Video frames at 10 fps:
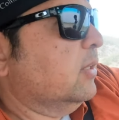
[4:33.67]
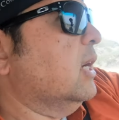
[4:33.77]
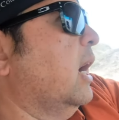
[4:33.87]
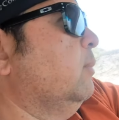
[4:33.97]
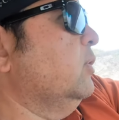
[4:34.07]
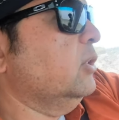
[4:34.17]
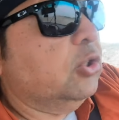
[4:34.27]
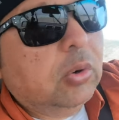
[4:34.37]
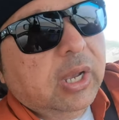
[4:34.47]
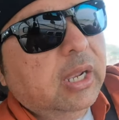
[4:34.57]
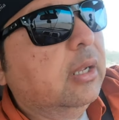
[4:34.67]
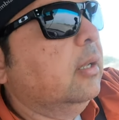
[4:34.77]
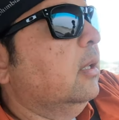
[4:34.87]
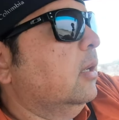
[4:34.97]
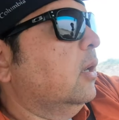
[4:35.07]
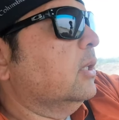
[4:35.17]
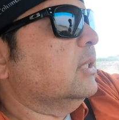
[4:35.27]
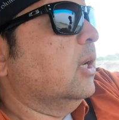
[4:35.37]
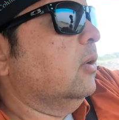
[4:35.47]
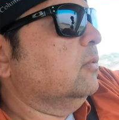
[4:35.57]
time to enjoy
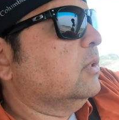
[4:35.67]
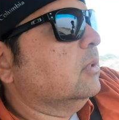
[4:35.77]
ourselves.